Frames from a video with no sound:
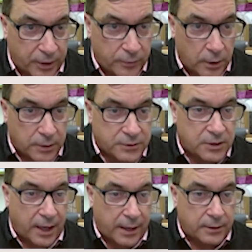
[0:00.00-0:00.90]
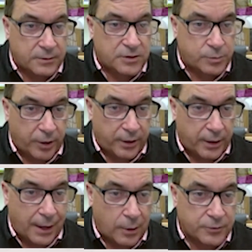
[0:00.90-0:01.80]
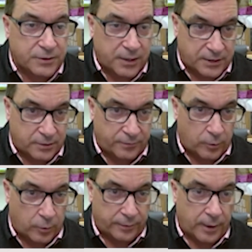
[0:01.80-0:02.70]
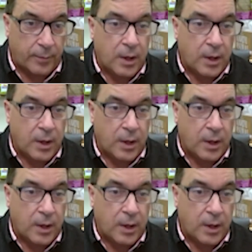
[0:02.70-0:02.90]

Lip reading: Can dogs get it, spread it? How is it tested for in them?